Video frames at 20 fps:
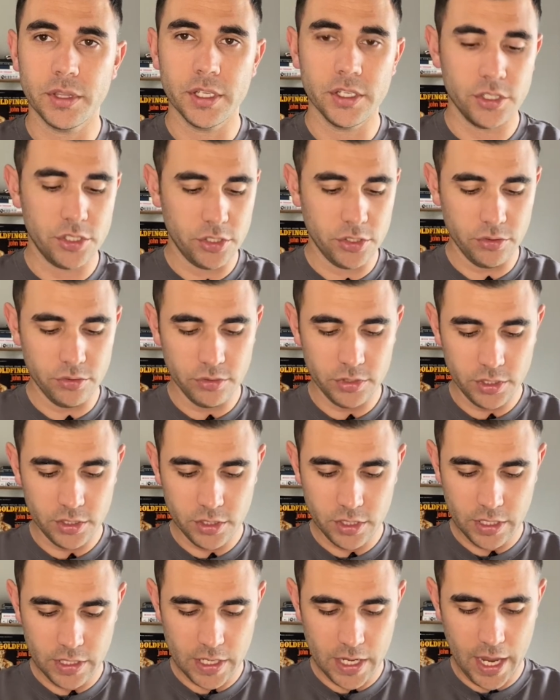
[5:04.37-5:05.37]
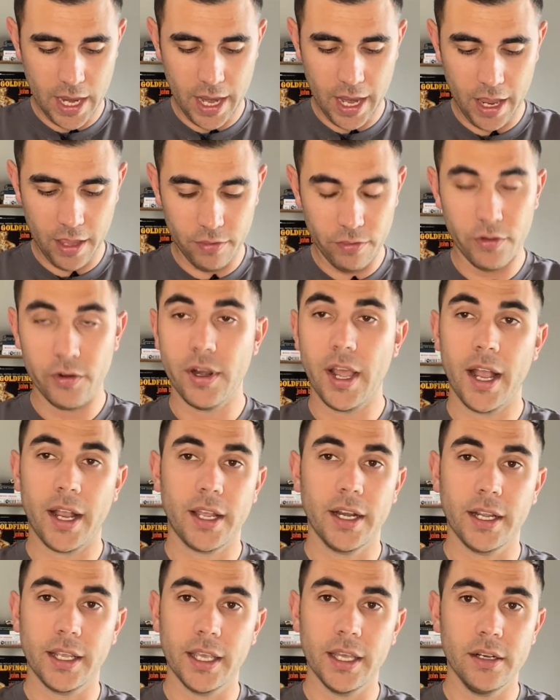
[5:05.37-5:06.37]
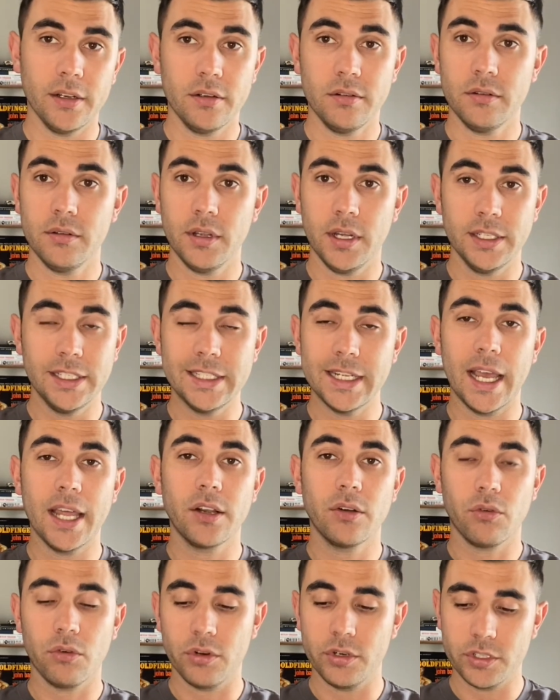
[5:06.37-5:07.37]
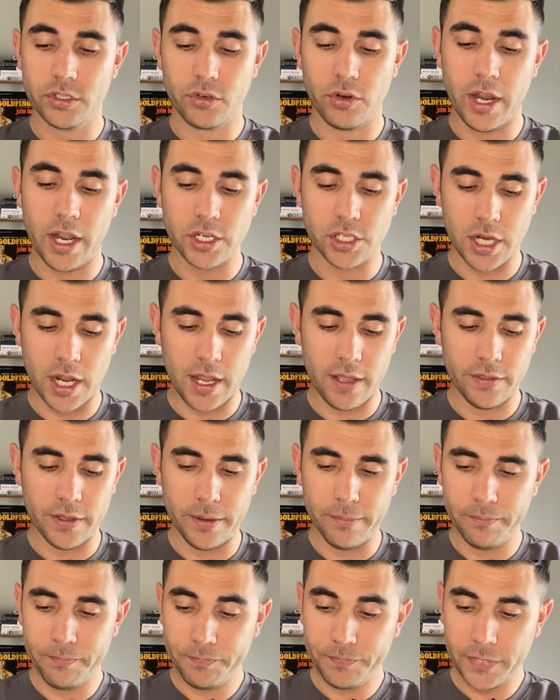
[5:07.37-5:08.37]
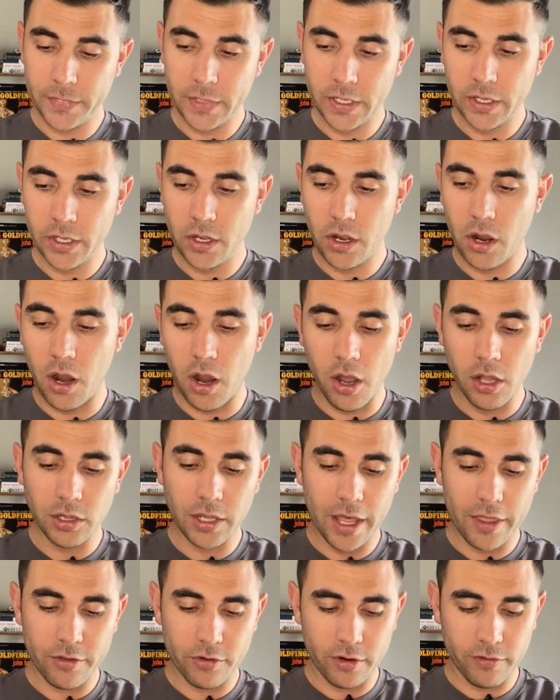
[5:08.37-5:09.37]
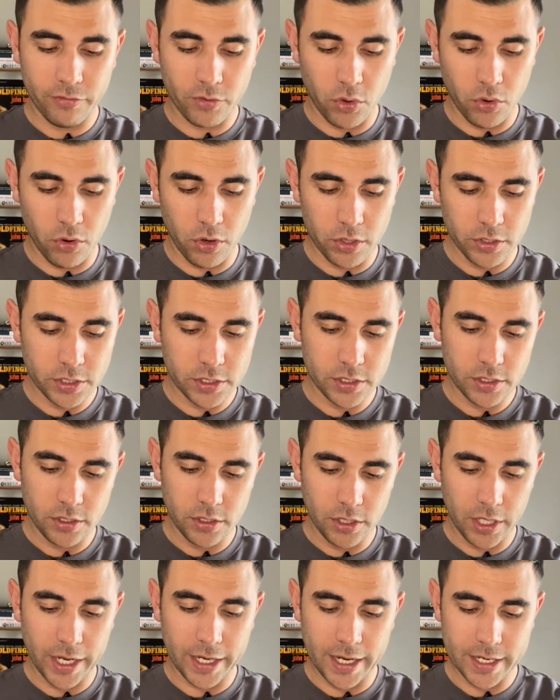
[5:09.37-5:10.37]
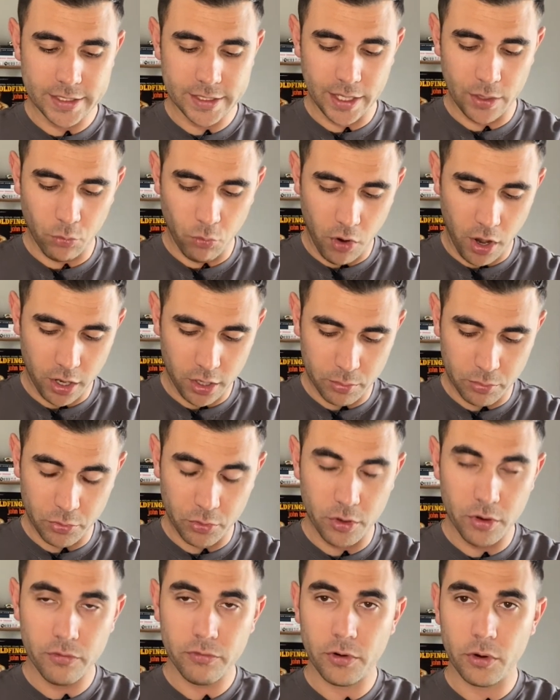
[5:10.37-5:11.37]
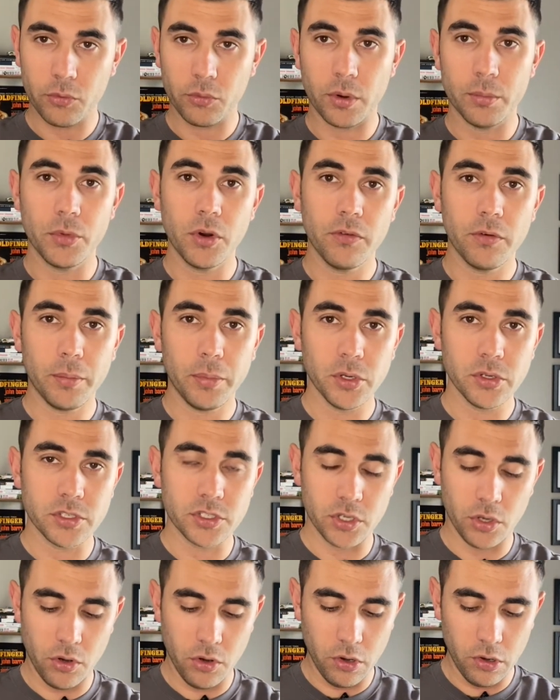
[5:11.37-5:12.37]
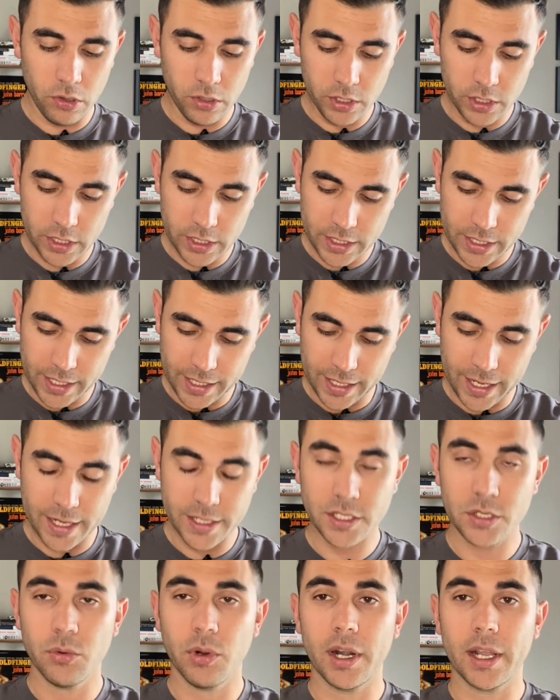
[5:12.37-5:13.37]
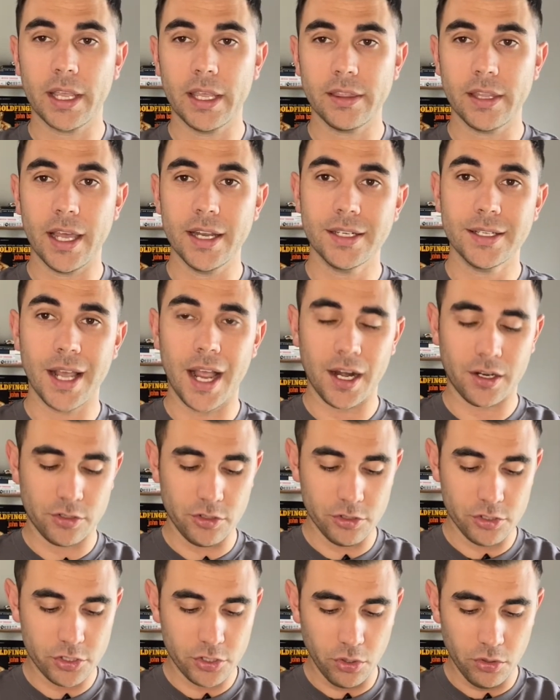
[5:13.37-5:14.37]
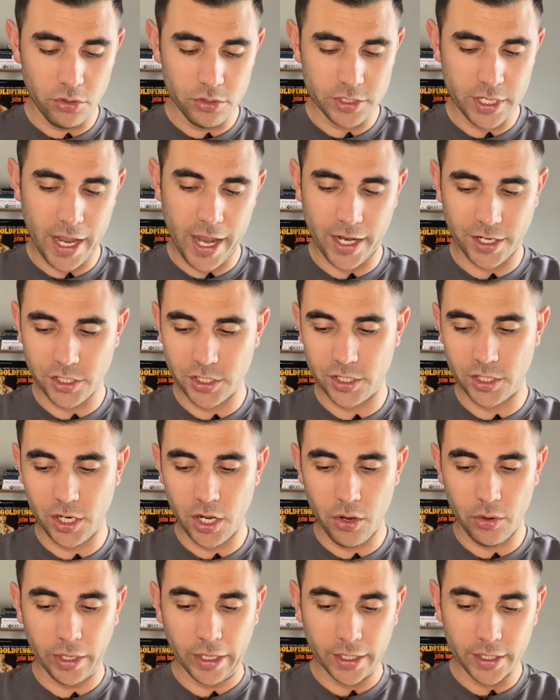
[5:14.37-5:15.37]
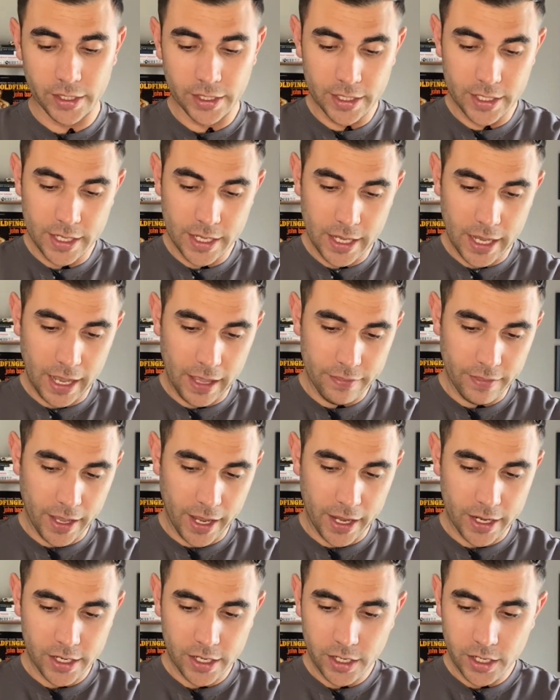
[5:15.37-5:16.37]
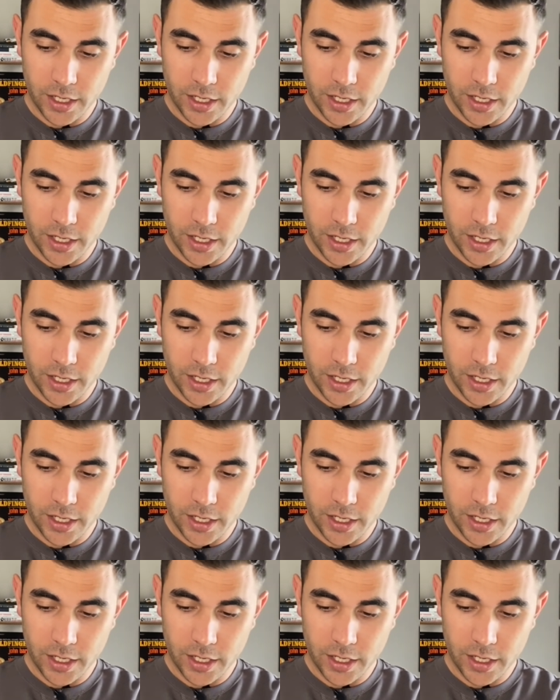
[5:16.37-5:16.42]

shoes and they're not going to get a dent or a scratch on them. All leather, of course, like I said, waterproof, removable sole in case you want to get that Dr. Scholl's action going. And then